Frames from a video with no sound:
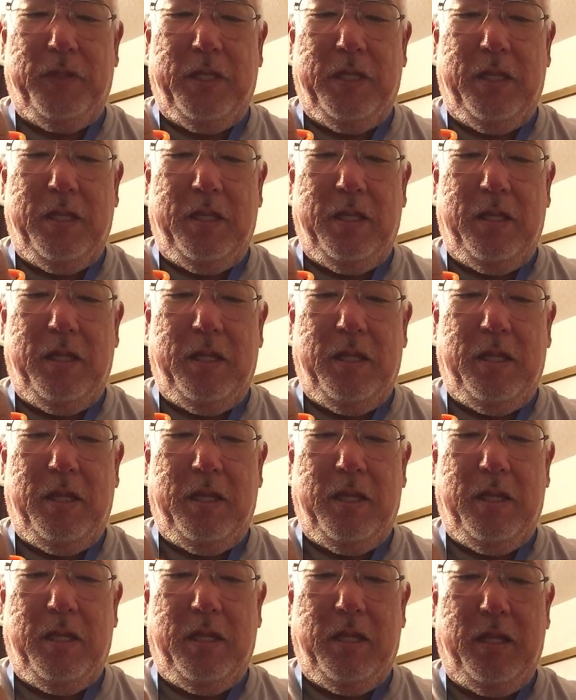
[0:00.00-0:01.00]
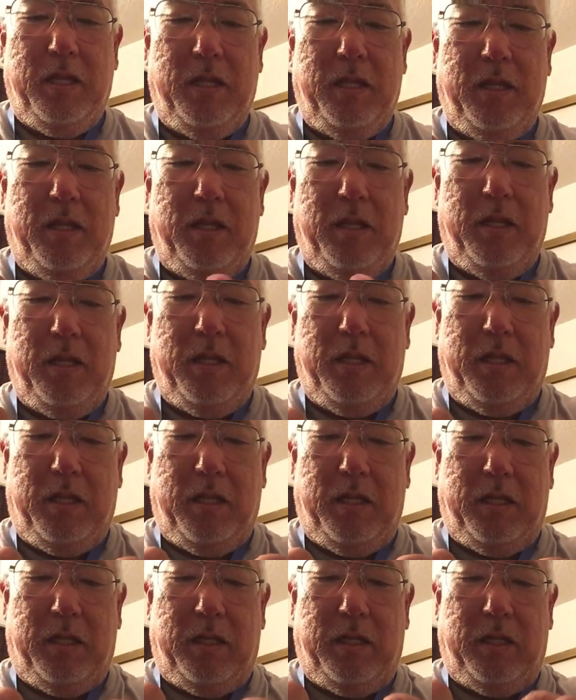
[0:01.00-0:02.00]

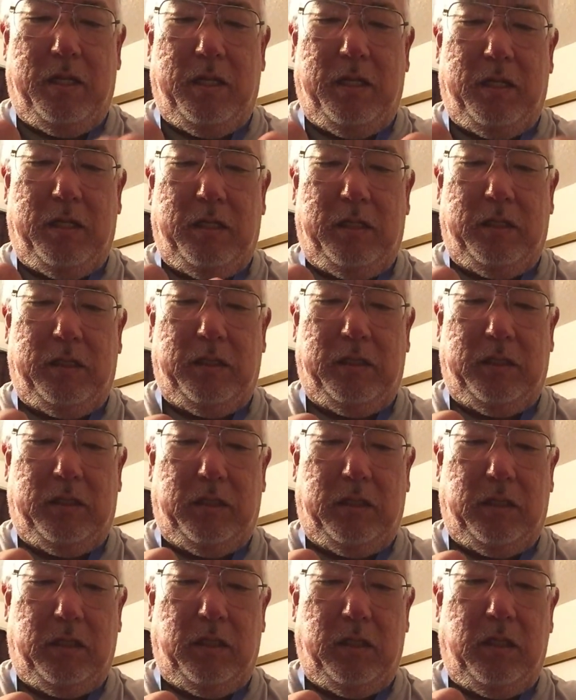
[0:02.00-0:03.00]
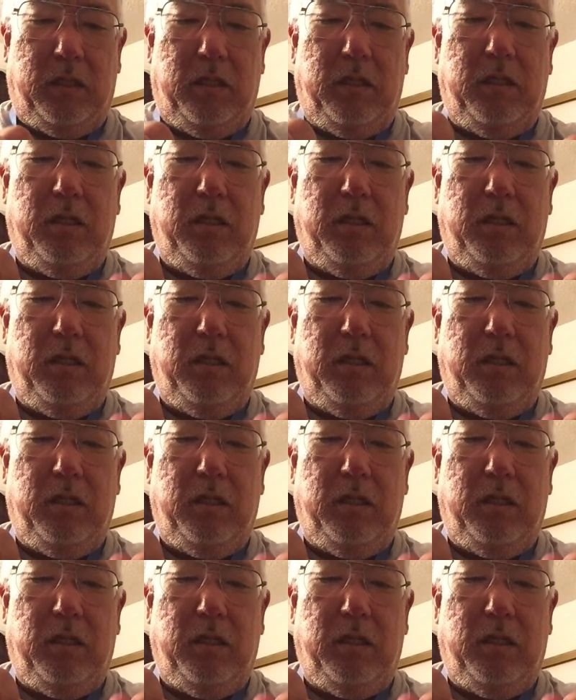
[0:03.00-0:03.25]
No one is speaking in this clip.